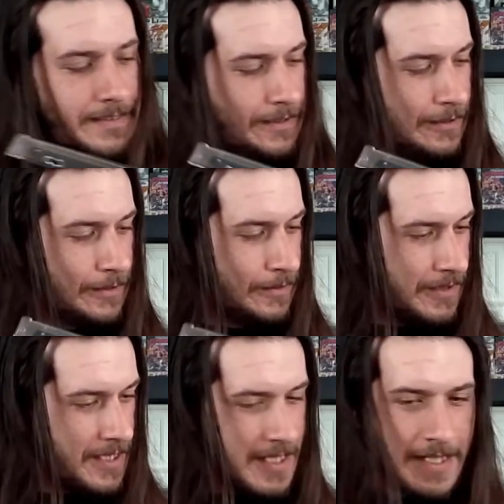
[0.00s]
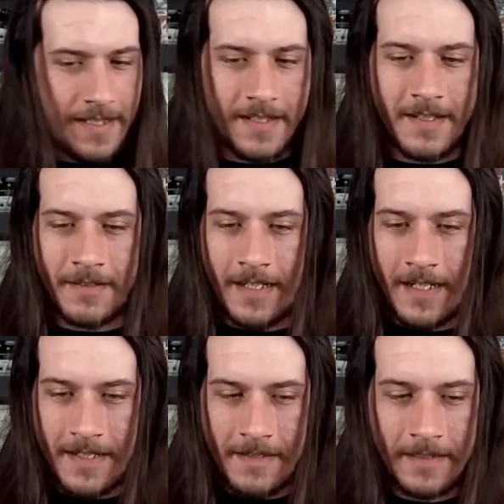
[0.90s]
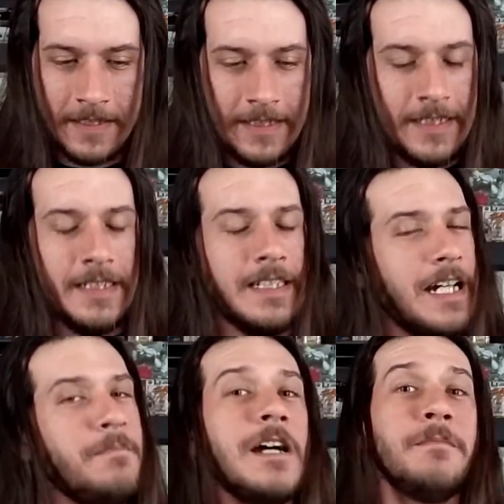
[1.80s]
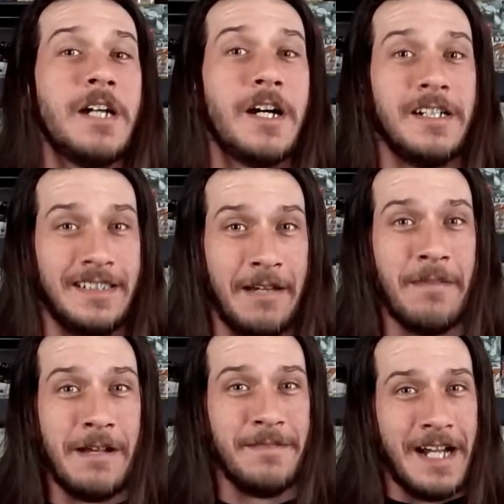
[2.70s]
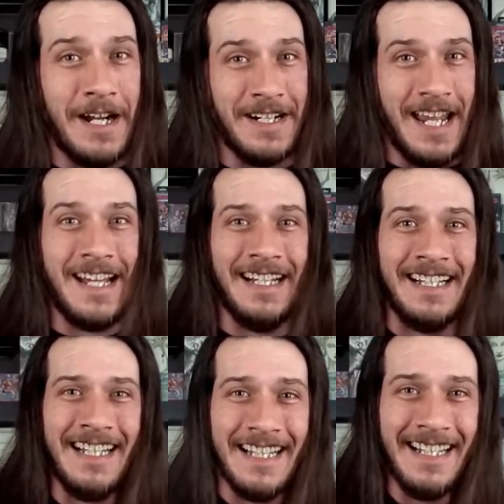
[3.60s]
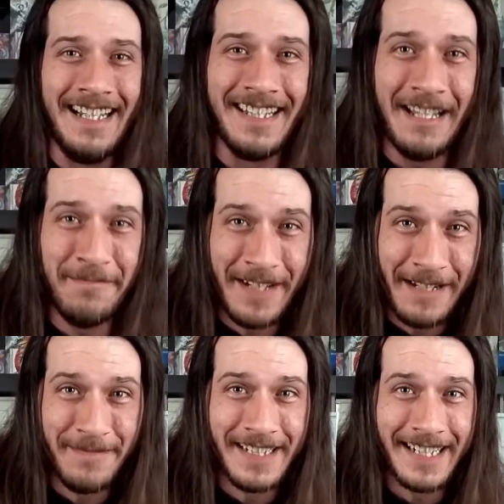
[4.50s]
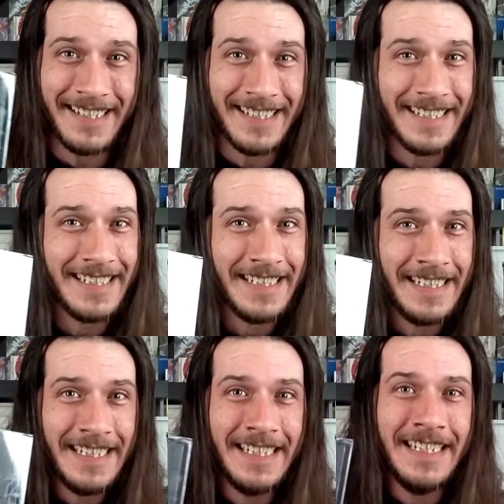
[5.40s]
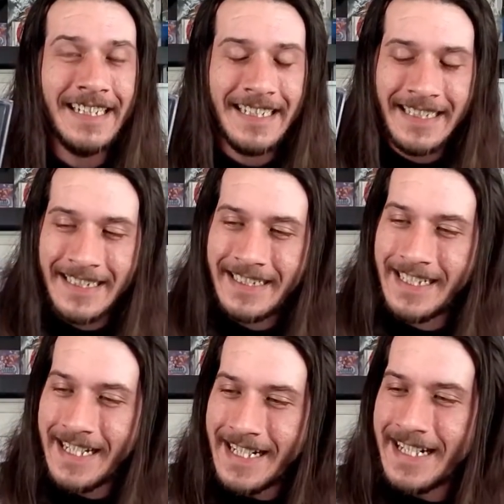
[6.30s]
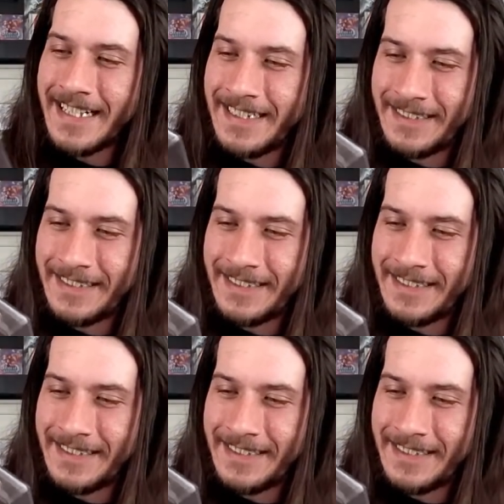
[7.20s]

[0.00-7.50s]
Oh, Jesus Christ. That made me hurt. That made me hurt. That made me hurt. Yeah.